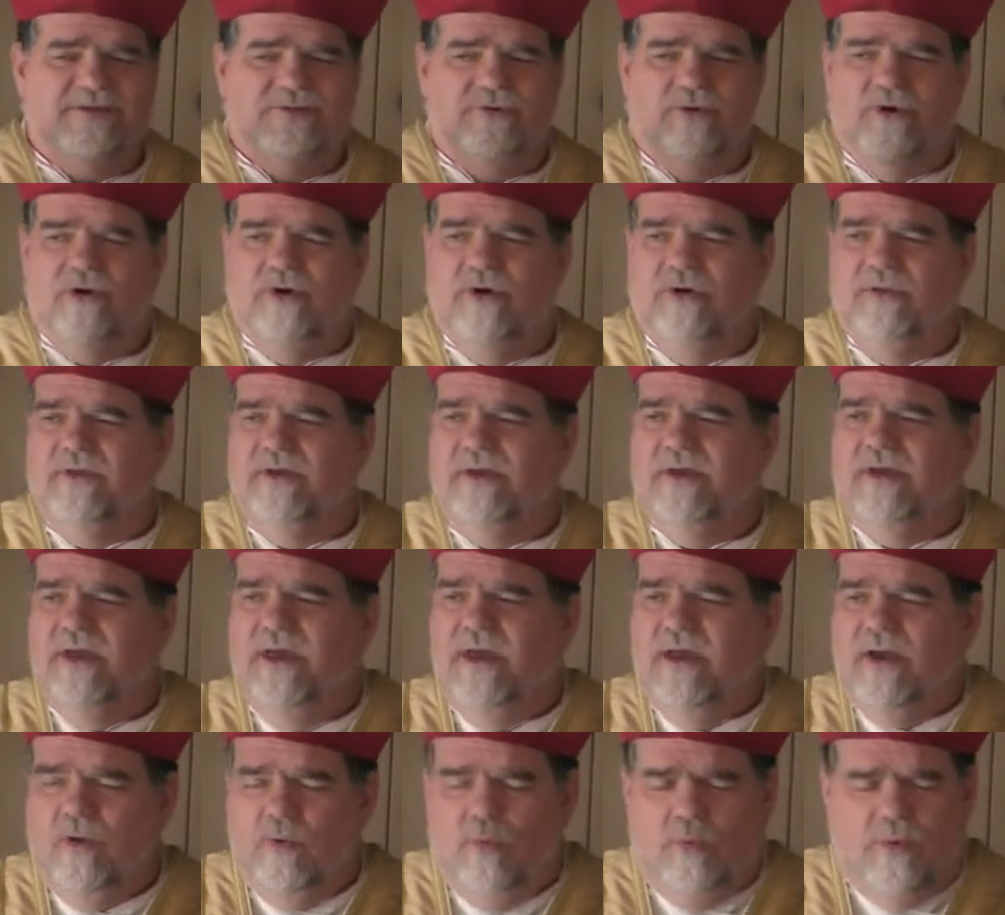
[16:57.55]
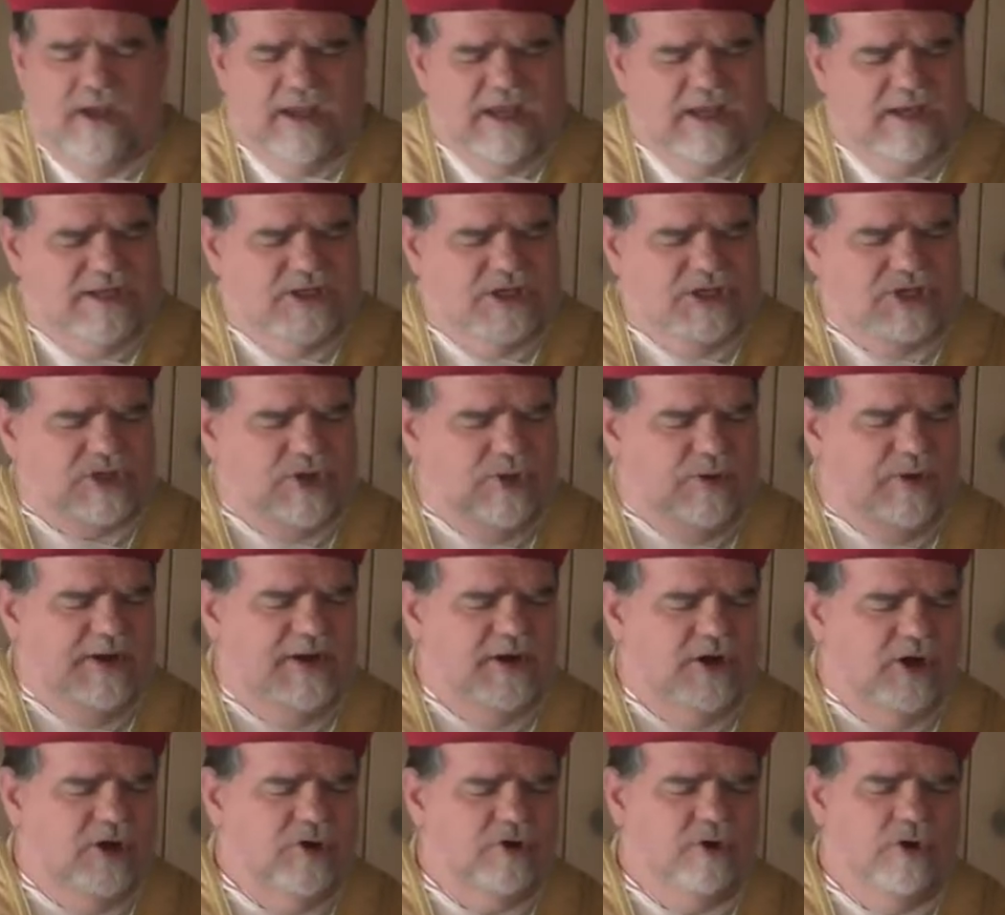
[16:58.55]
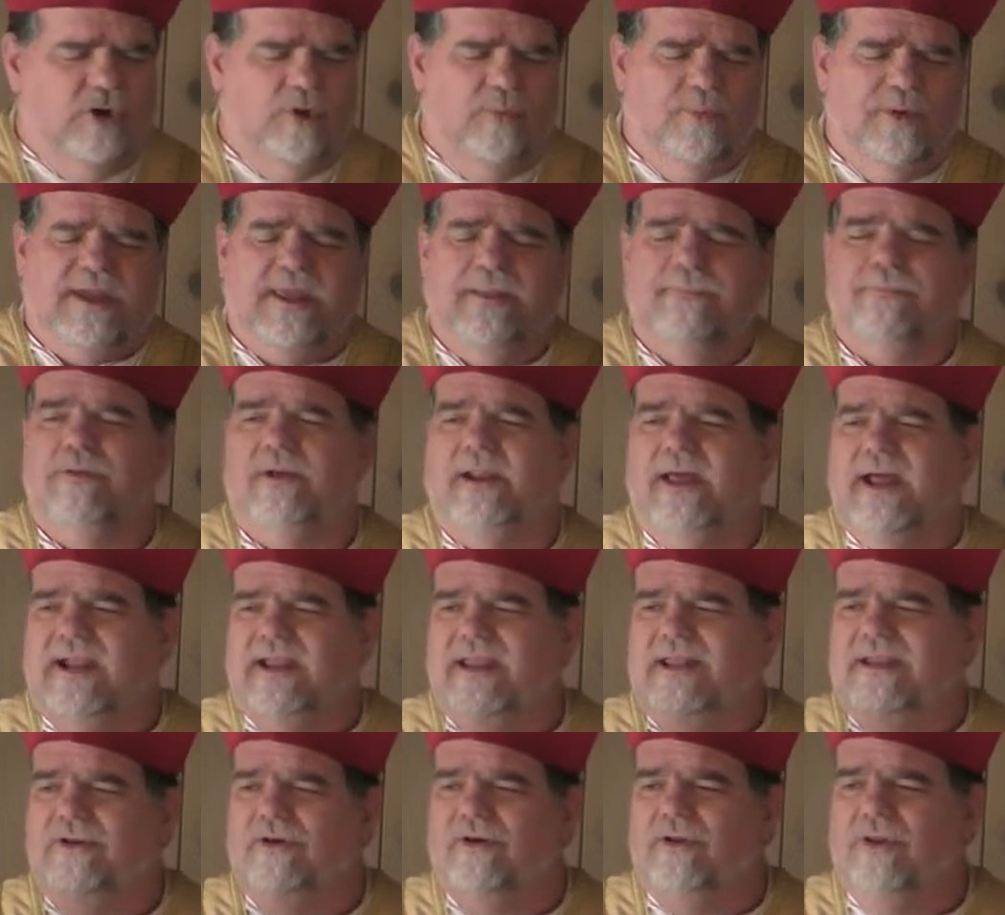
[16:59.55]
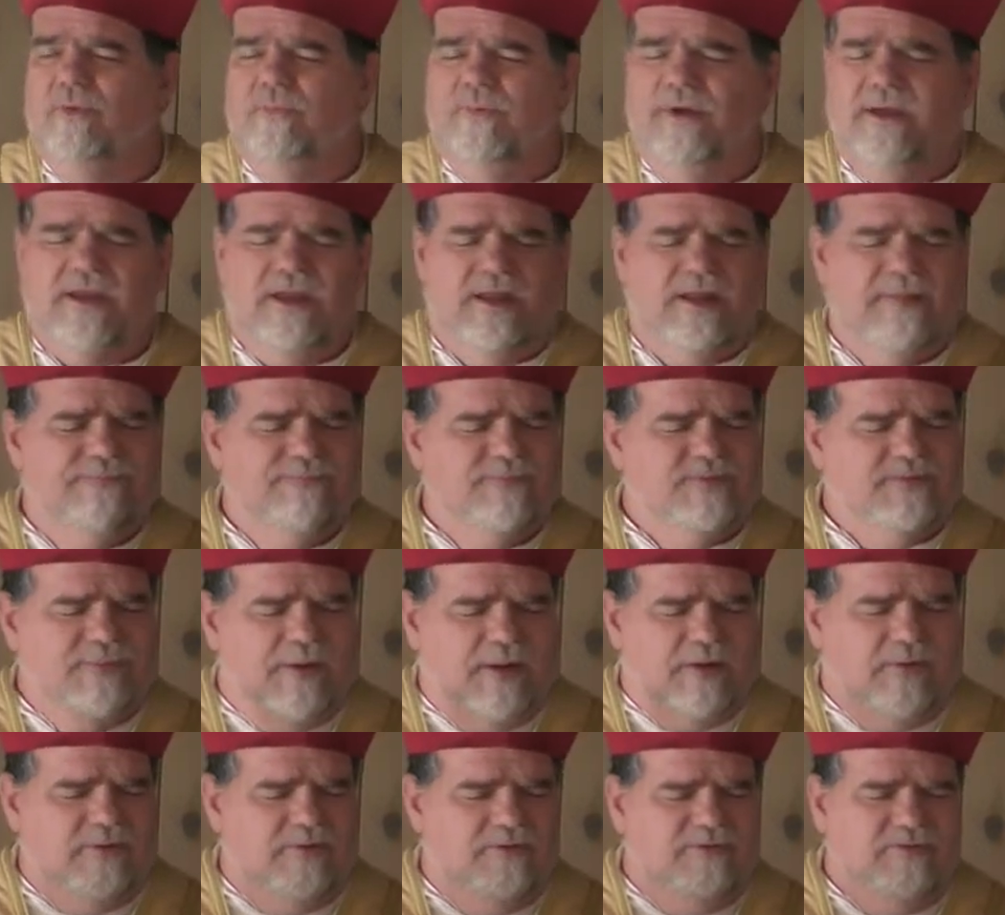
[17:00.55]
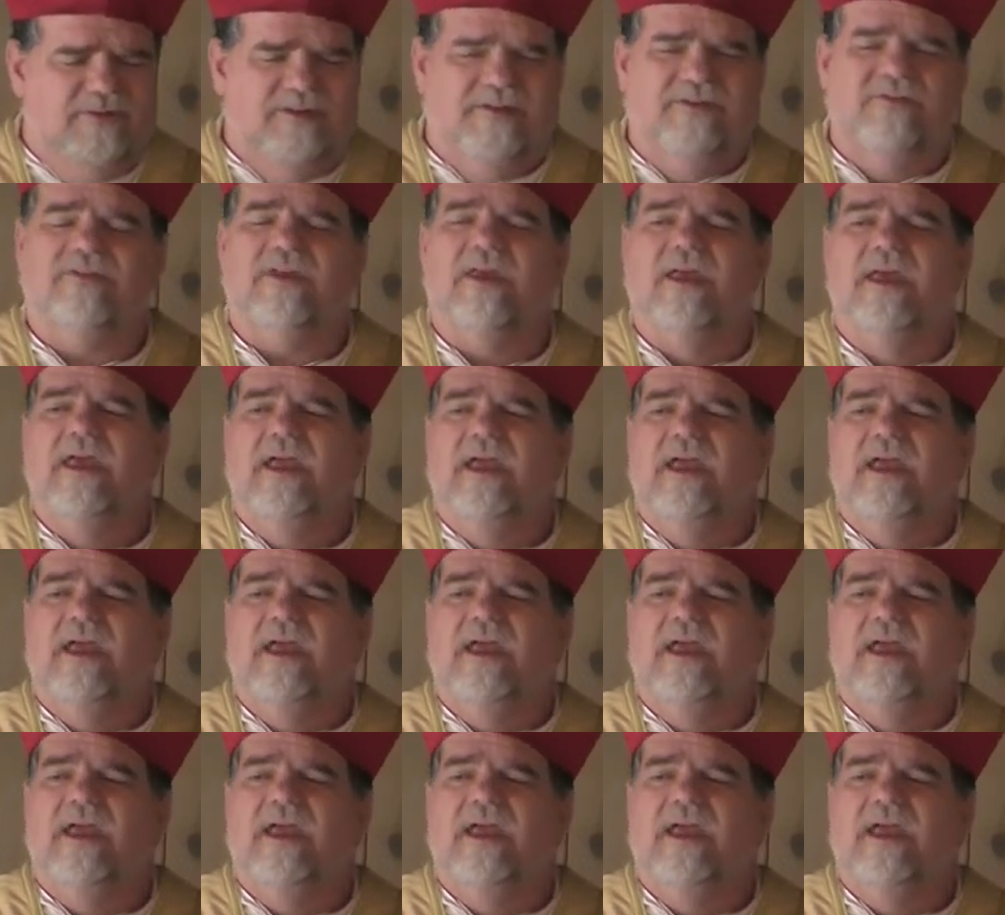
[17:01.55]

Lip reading: and all the wickedness going on, all the wicked planning, all the wicked conspiracies,